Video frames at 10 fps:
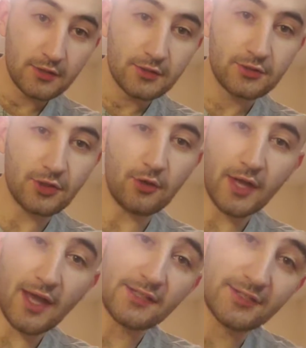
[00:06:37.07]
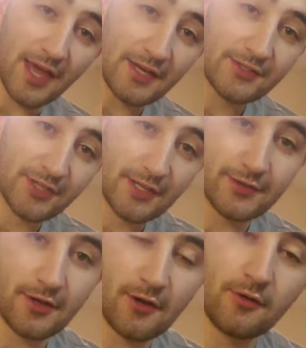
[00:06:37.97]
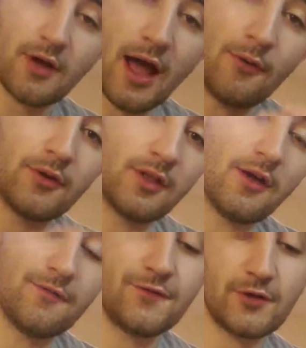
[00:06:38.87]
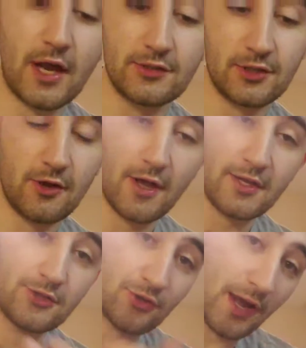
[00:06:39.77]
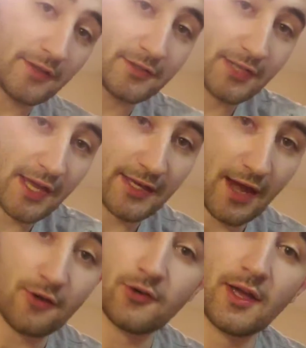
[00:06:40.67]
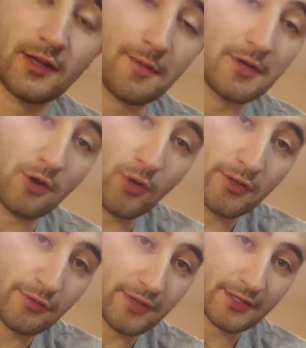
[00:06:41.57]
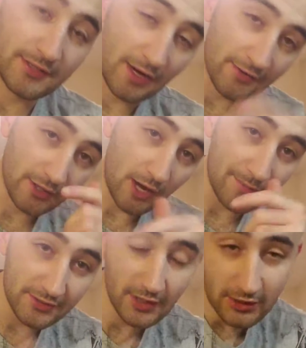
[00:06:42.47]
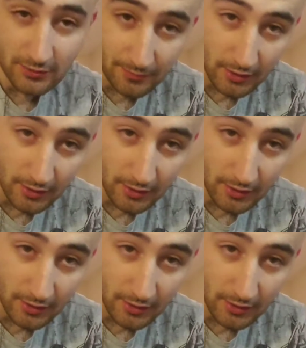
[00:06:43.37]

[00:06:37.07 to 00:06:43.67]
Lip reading: So guys, that is it though. I would love for you guys to go ahead and try this cake out and let me know what you think down in the comment section